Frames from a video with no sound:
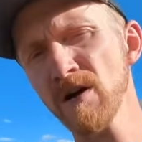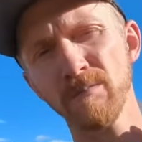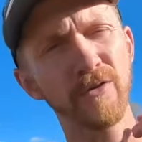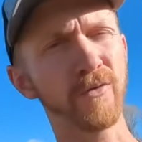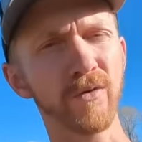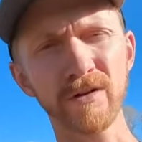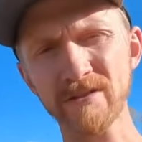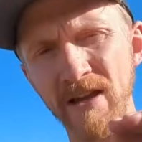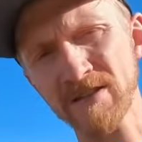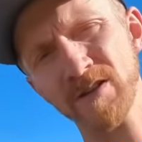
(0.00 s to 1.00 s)
before it's
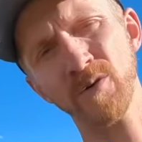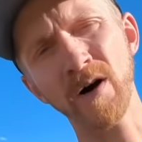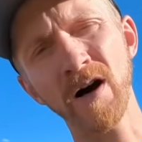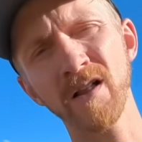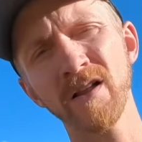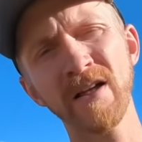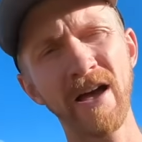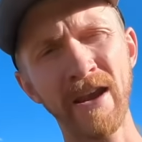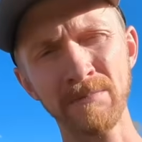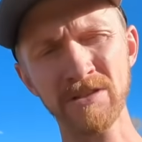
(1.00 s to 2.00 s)
SOL
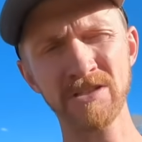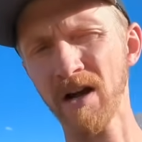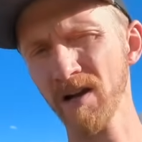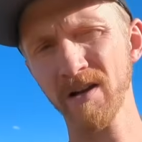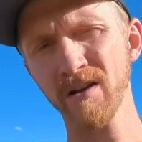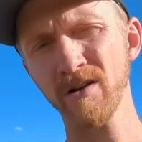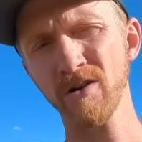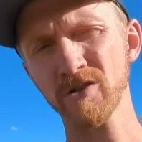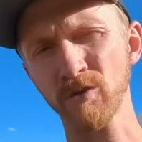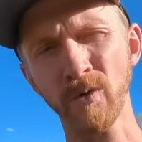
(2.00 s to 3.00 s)
and I'm stuck.
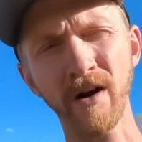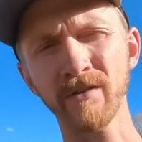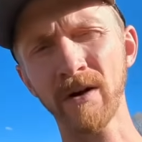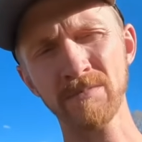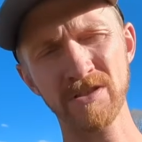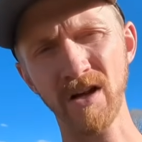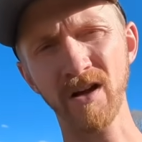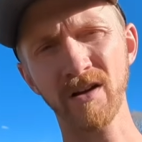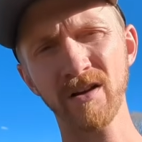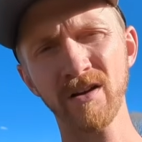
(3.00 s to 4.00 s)
So wherever I'm stuck.